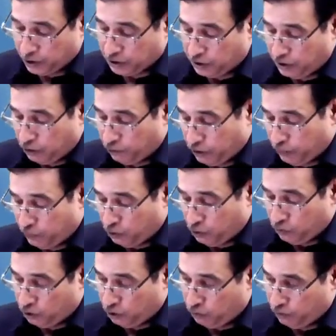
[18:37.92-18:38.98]
now we move
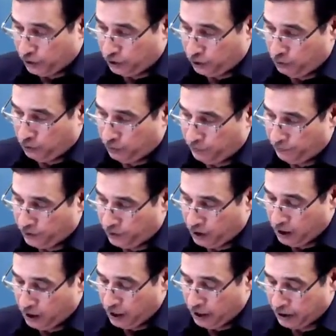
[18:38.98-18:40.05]
over to
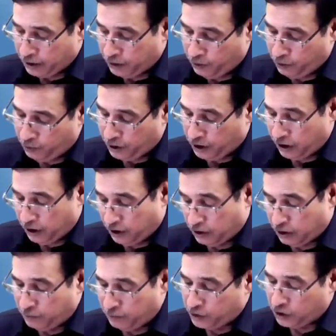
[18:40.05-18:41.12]
accrued
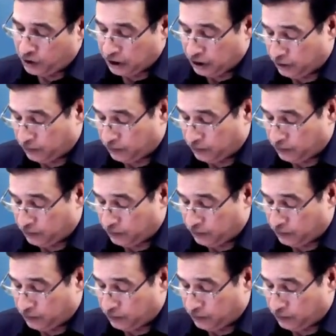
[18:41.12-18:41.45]
incomes.